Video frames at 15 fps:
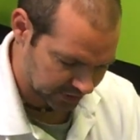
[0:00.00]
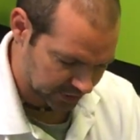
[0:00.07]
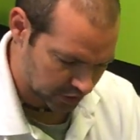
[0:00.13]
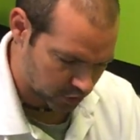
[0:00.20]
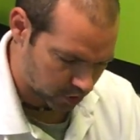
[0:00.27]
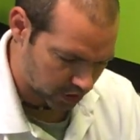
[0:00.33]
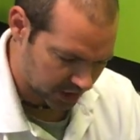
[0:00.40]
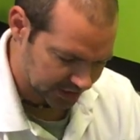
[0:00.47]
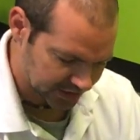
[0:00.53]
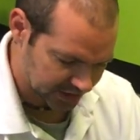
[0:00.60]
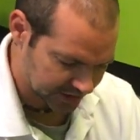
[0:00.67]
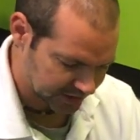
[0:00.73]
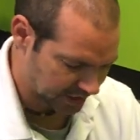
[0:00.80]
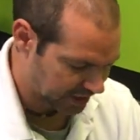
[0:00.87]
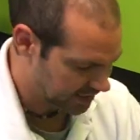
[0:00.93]
Your quad
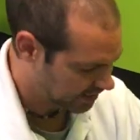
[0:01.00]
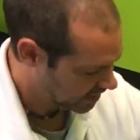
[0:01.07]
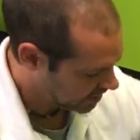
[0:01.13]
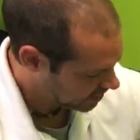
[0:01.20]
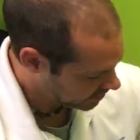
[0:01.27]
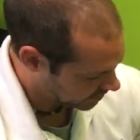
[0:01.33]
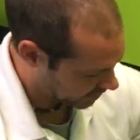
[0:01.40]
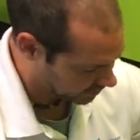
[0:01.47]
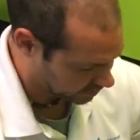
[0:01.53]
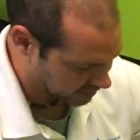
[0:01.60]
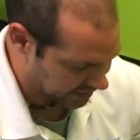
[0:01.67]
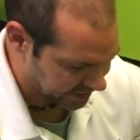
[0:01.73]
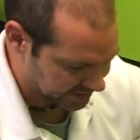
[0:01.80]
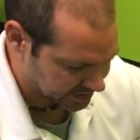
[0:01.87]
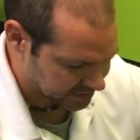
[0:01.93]
is tight, the other
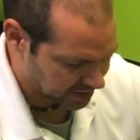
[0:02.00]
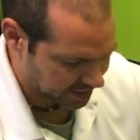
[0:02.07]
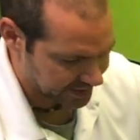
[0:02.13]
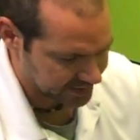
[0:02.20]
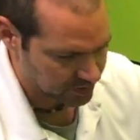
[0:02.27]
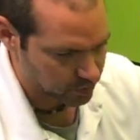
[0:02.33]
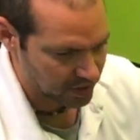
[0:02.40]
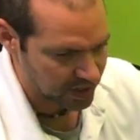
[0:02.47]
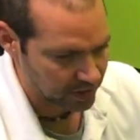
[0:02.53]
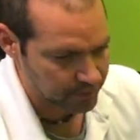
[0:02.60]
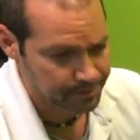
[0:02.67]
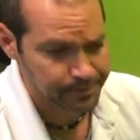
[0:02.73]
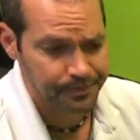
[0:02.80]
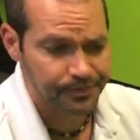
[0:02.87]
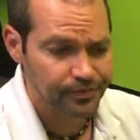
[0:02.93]
leg is tight as
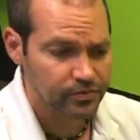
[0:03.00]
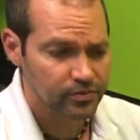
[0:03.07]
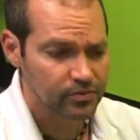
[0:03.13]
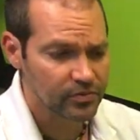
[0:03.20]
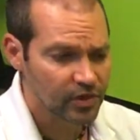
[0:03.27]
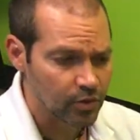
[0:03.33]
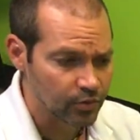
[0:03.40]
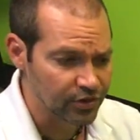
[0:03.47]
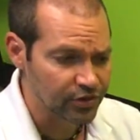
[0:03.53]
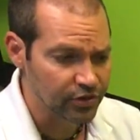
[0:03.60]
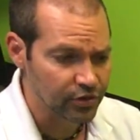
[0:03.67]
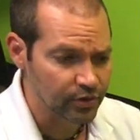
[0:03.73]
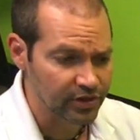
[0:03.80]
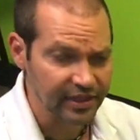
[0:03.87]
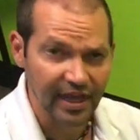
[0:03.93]
well when you're
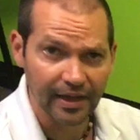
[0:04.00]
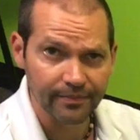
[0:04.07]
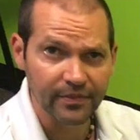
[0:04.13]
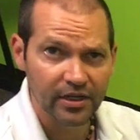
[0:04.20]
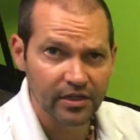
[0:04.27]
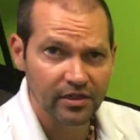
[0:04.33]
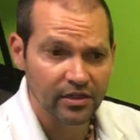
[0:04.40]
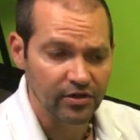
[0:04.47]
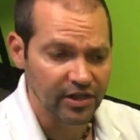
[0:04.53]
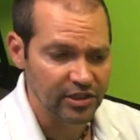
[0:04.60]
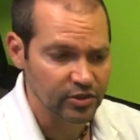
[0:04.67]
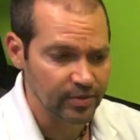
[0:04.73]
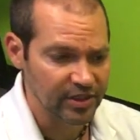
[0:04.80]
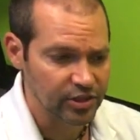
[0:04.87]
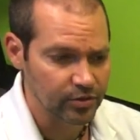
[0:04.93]
doing that. Okay,
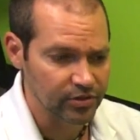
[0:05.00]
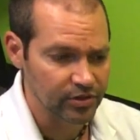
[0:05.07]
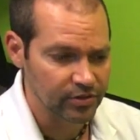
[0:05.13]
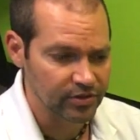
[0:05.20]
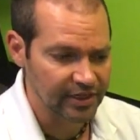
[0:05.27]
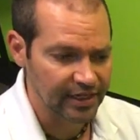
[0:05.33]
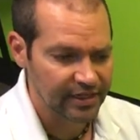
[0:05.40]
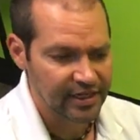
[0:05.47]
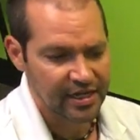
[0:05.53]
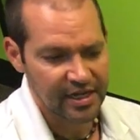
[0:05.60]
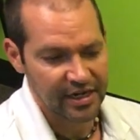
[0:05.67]
so make sure we're doing that.